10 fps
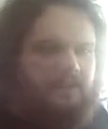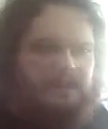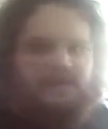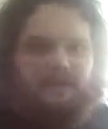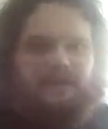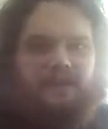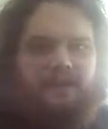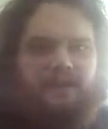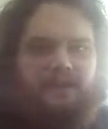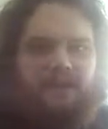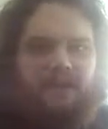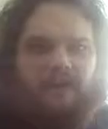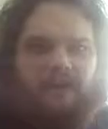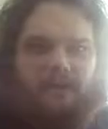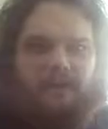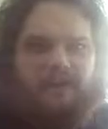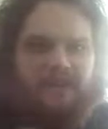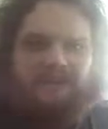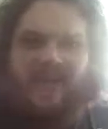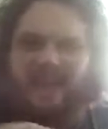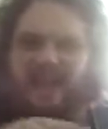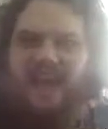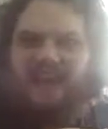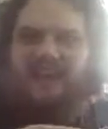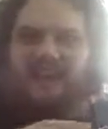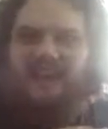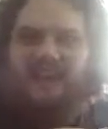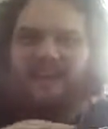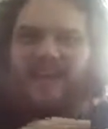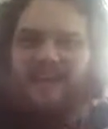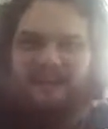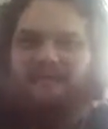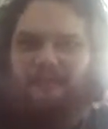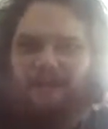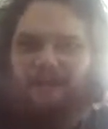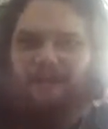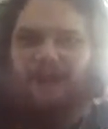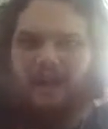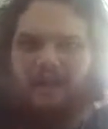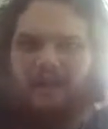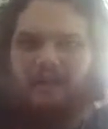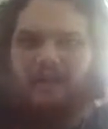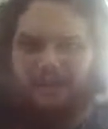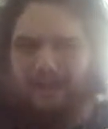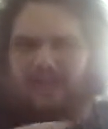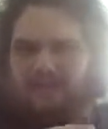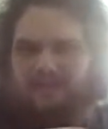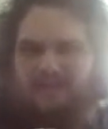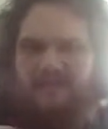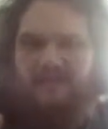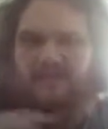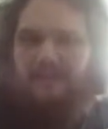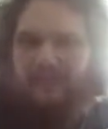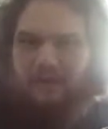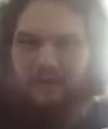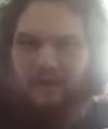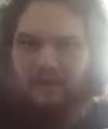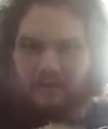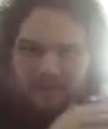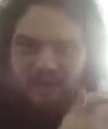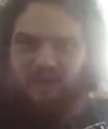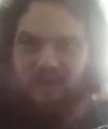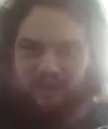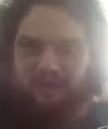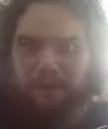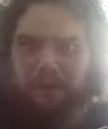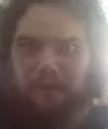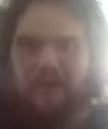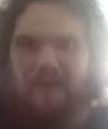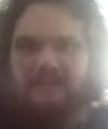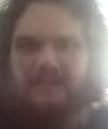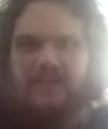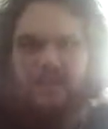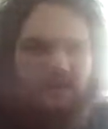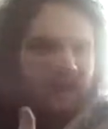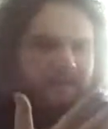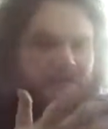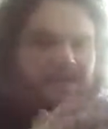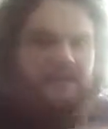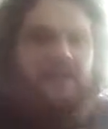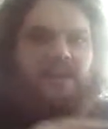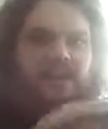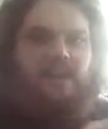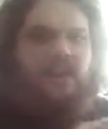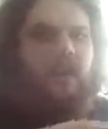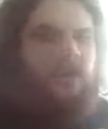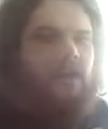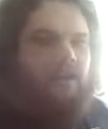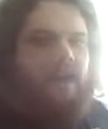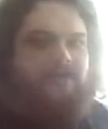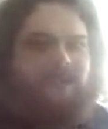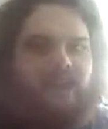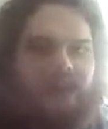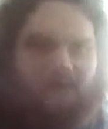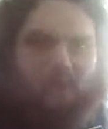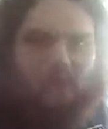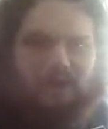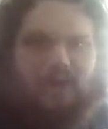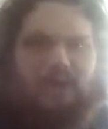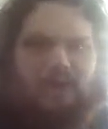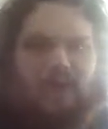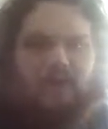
especially in an ocean, it's kind of got a light blue color to it, but the deeper it goes, the darker blue it gets. So you have these, you have the light water of the